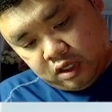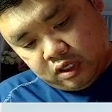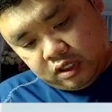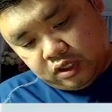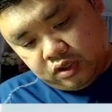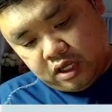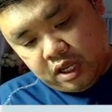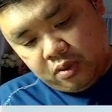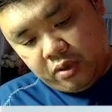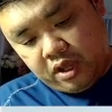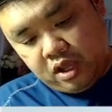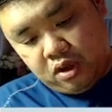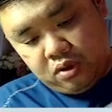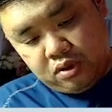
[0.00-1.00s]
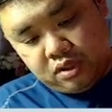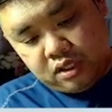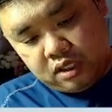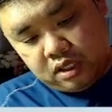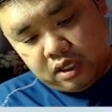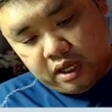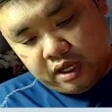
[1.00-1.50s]
So today we
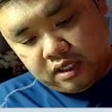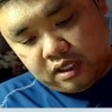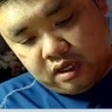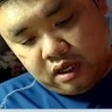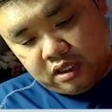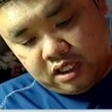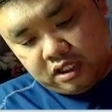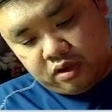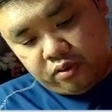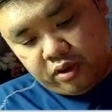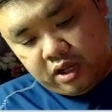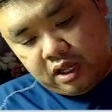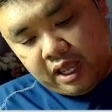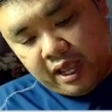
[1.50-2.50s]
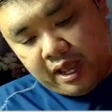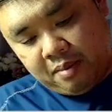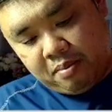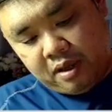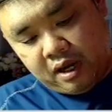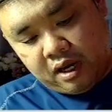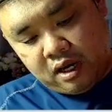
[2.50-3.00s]
used, as just a recap
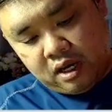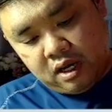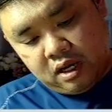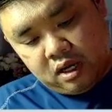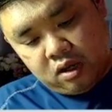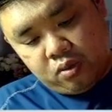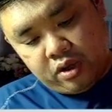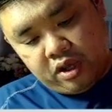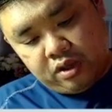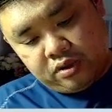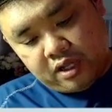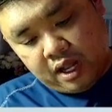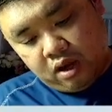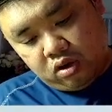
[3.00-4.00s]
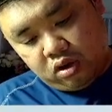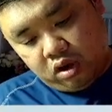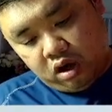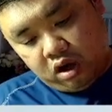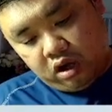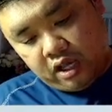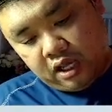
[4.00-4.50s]
here, we used
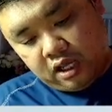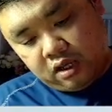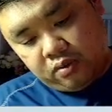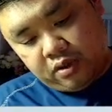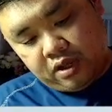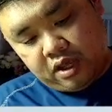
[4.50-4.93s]
alcohol ink, we